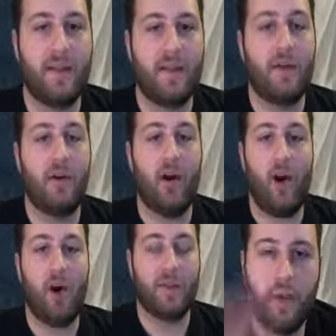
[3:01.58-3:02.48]
still
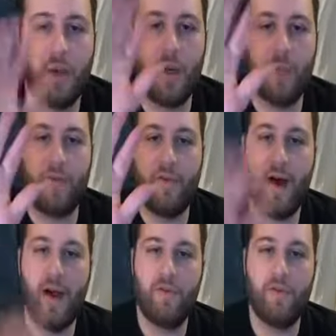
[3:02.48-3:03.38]
awesome. Number
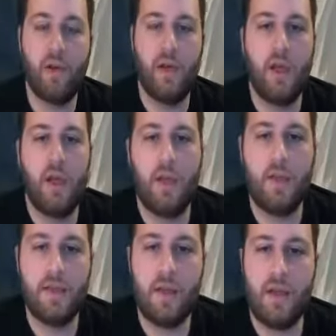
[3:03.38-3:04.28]
5,
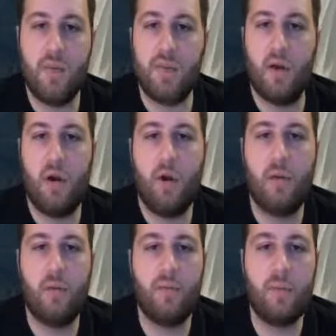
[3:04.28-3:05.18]
these items are
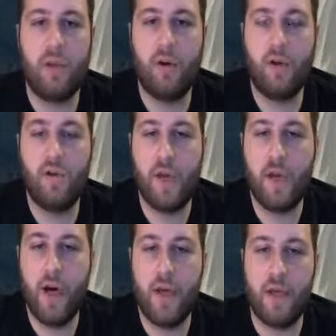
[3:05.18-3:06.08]
all generally very
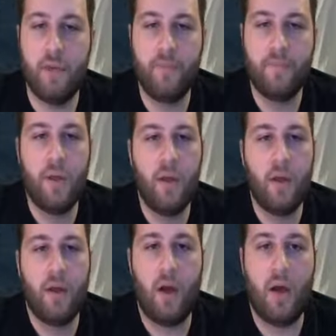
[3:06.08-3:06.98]
light.
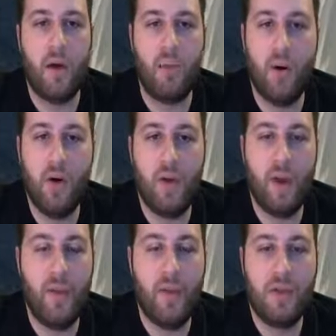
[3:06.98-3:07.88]
A book,
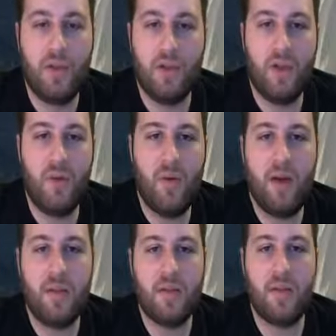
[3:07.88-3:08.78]
I mean, it's usually going to weigh
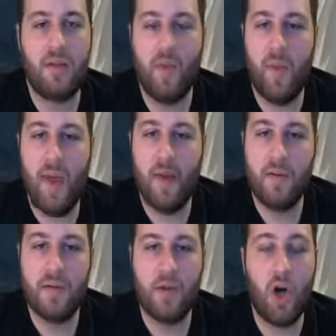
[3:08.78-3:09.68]
less than 2
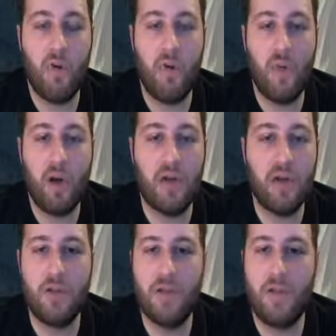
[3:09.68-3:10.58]
pounds. A coffee mug,
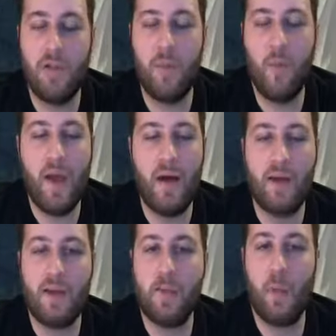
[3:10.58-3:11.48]
it's usually going to weigh
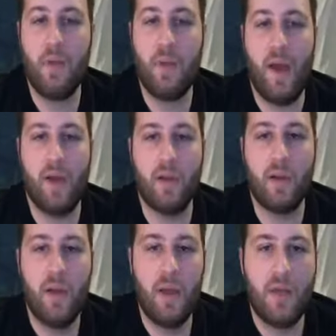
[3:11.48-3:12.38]
less than 1 pound.
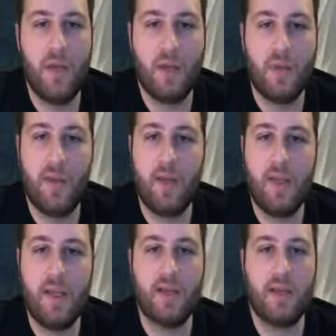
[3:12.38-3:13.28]
That's really
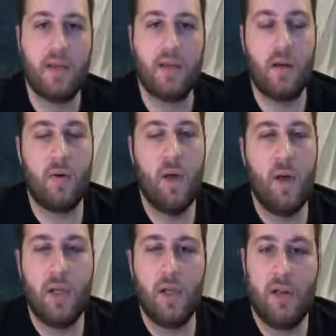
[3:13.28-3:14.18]
easy. So
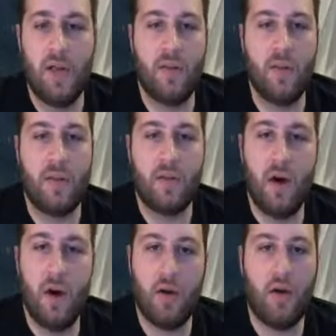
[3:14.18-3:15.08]
you don't have to be
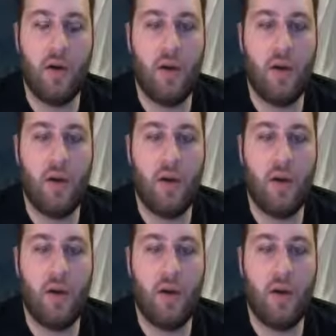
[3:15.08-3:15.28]
strong.